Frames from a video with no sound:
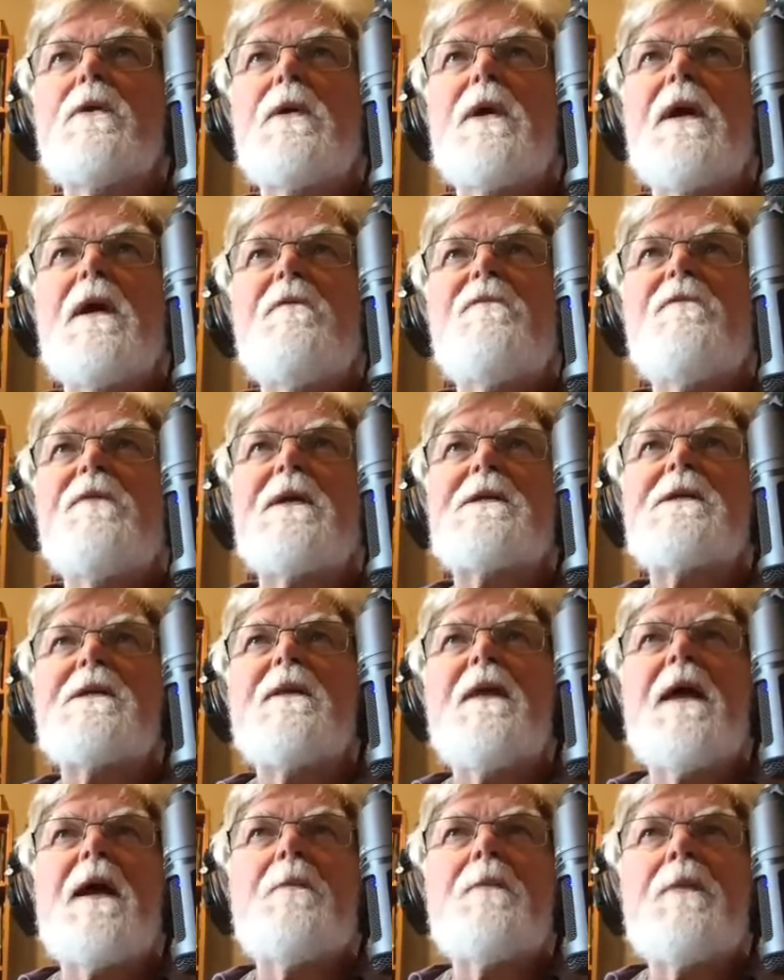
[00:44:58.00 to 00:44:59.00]
fixing
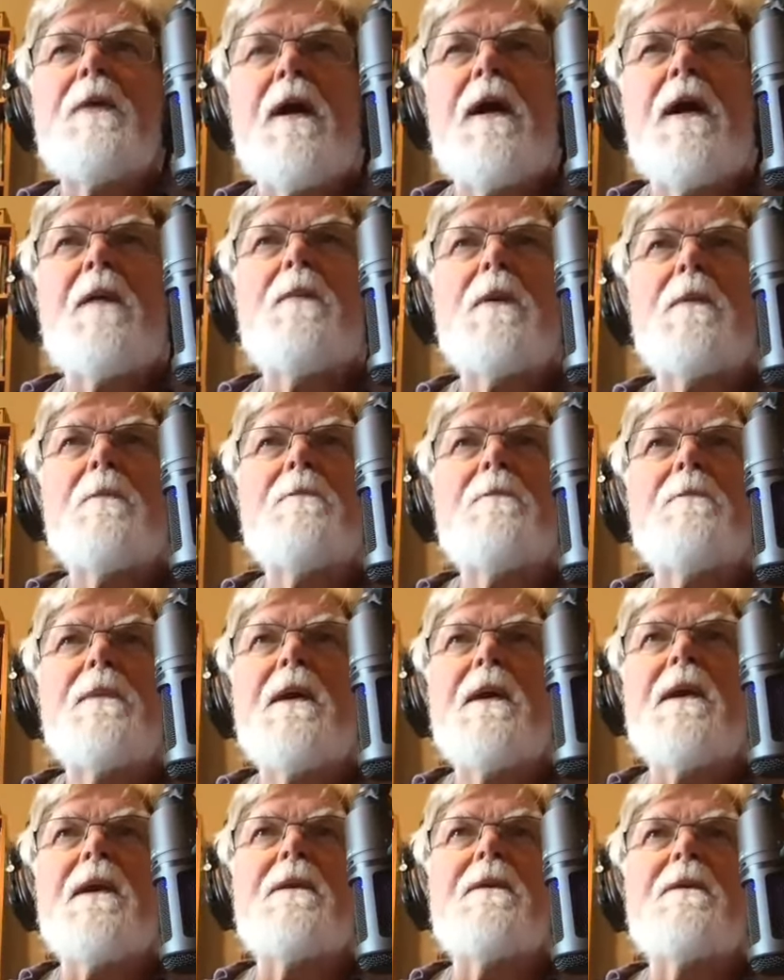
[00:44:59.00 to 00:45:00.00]
that problem
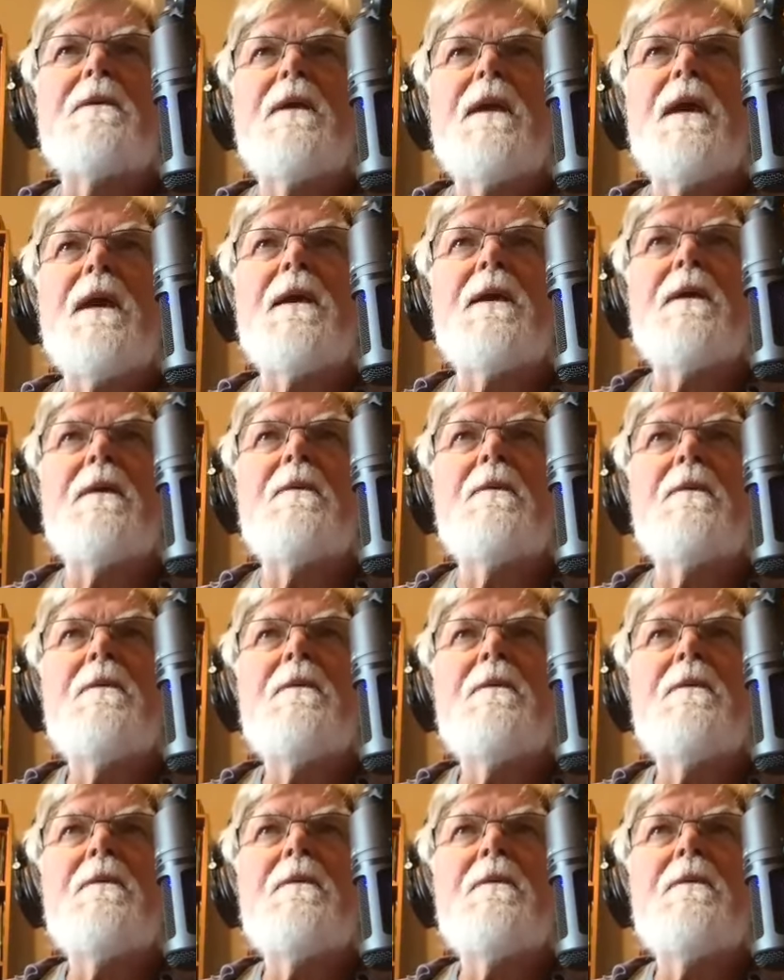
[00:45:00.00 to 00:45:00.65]
and